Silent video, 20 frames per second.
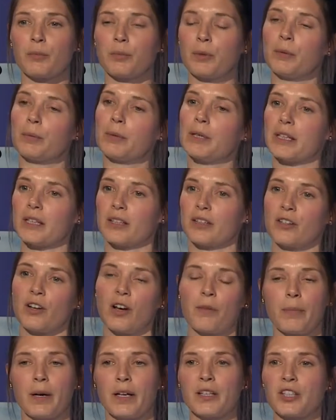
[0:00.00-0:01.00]
public and
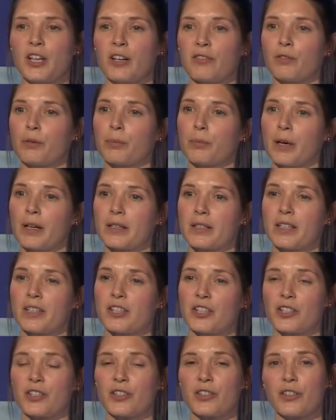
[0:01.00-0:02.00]
not by general
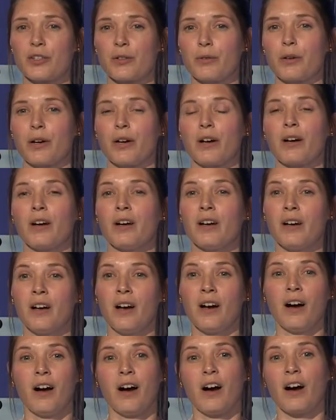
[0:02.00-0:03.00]
practitioners who are
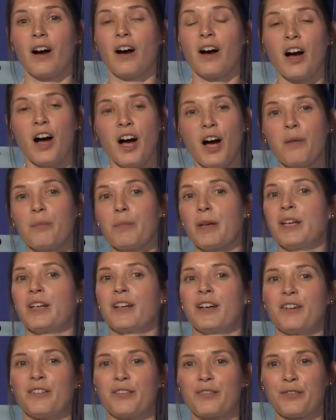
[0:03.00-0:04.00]
our
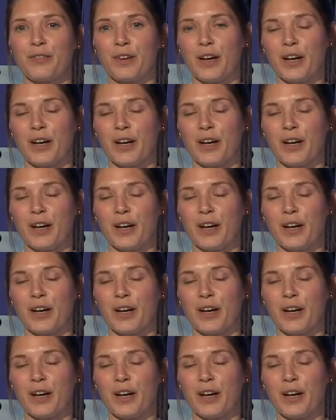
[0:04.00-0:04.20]
army of